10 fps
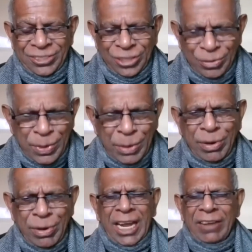So
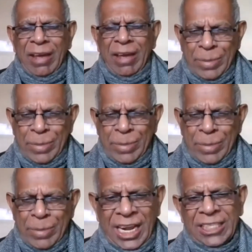people have
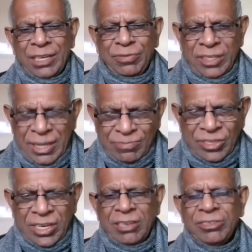ambition either for
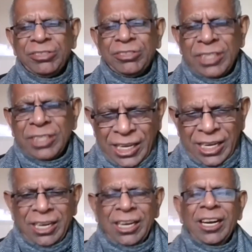themselves or
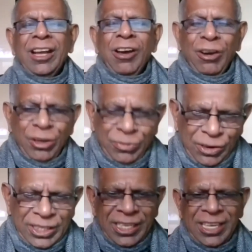
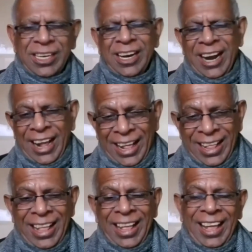for their
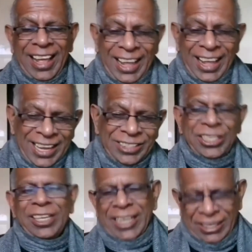
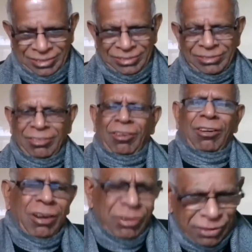children
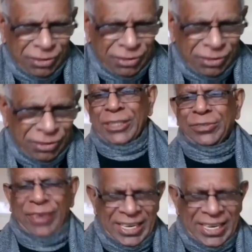or for their
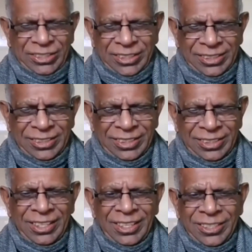best friends.
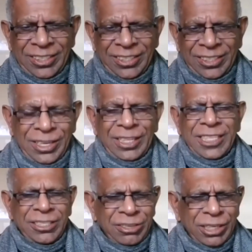So
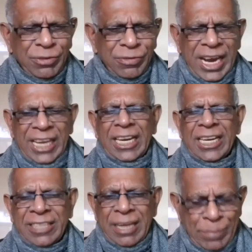this sort of
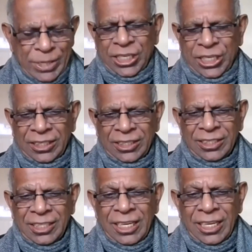reckless ambition,
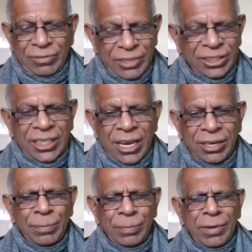which
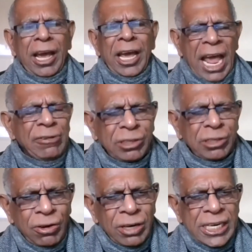can, I
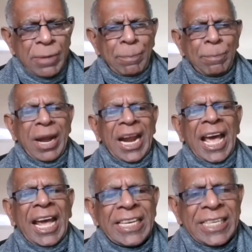would call it
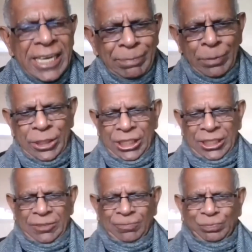blind ambition,